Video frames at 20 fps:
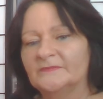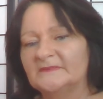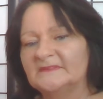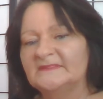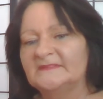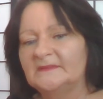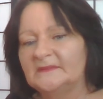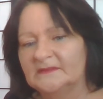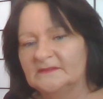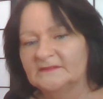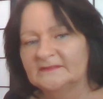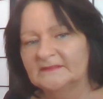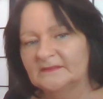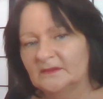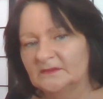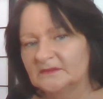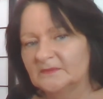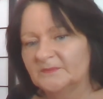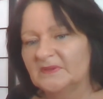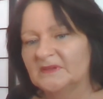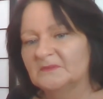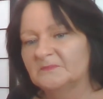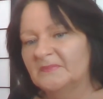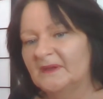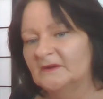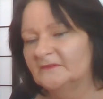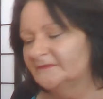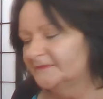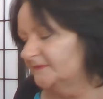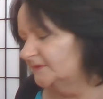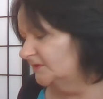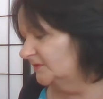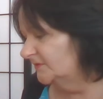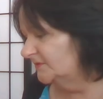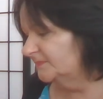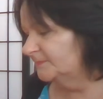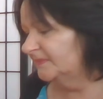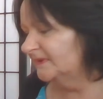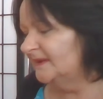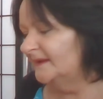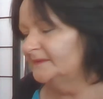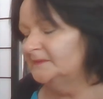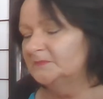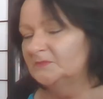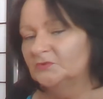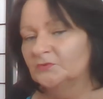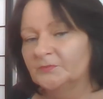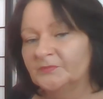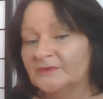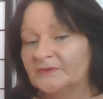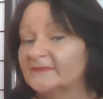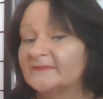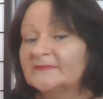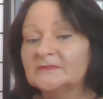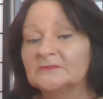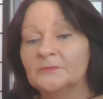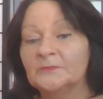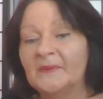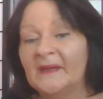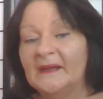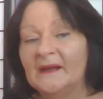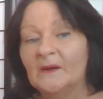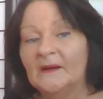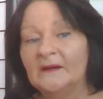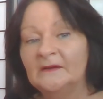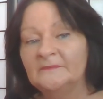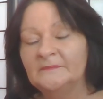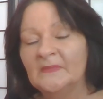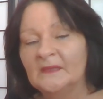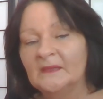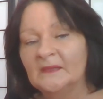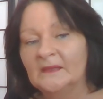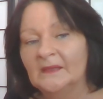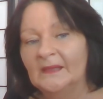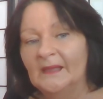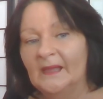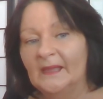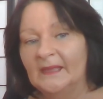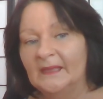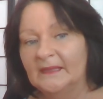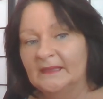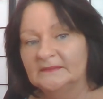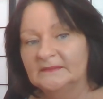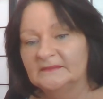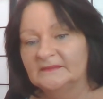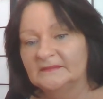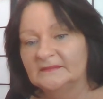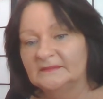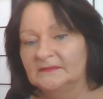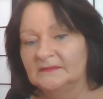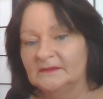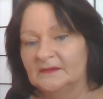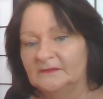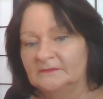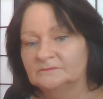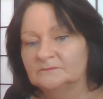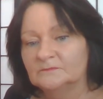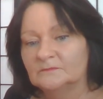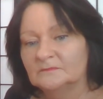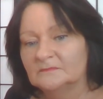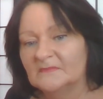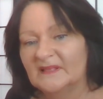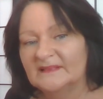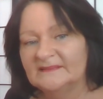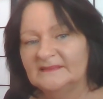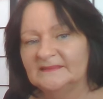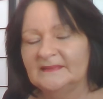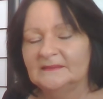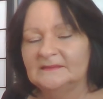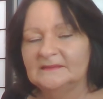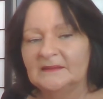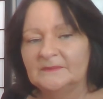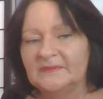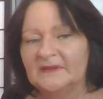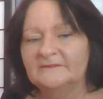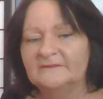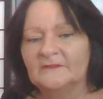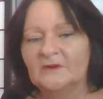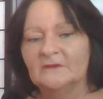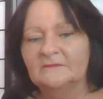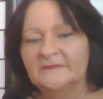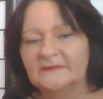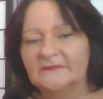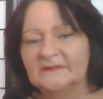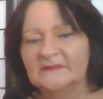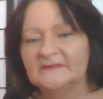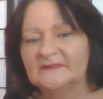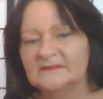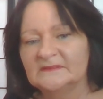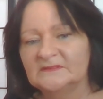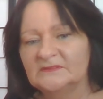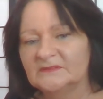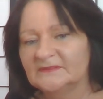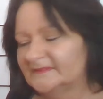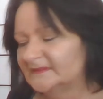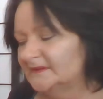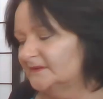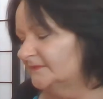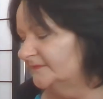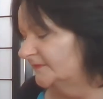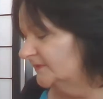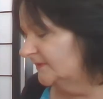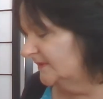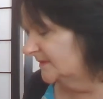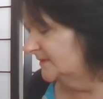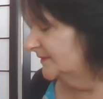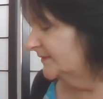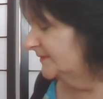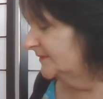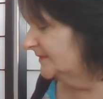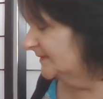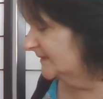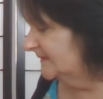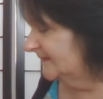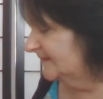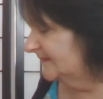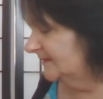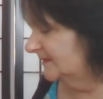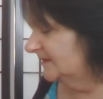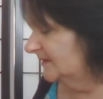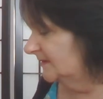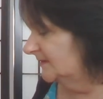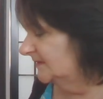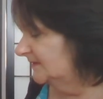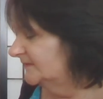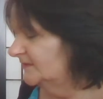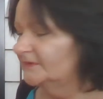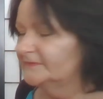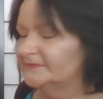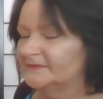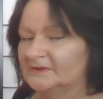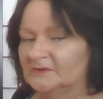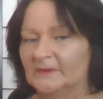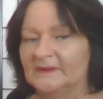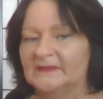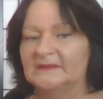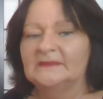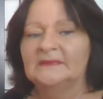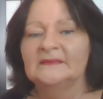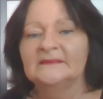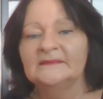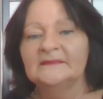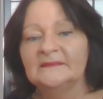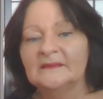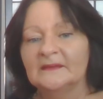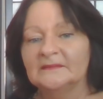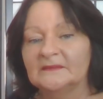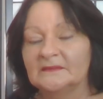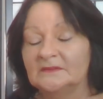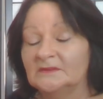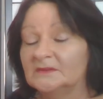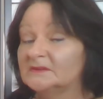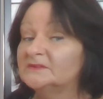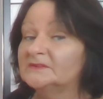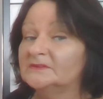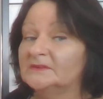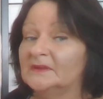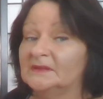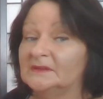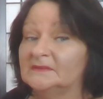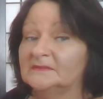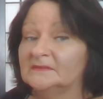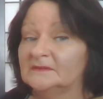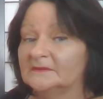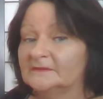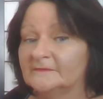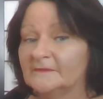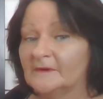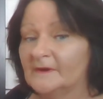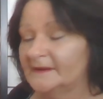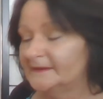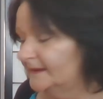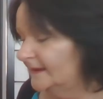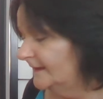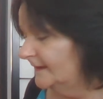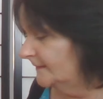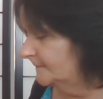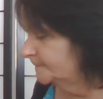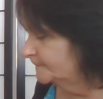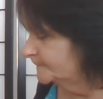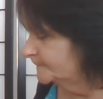this year is going to be about for you, to claim your personal power and, you know, stand up, have confidence in yourself. You can do this. You know, you've got the Queen here saying that you can do anything right now.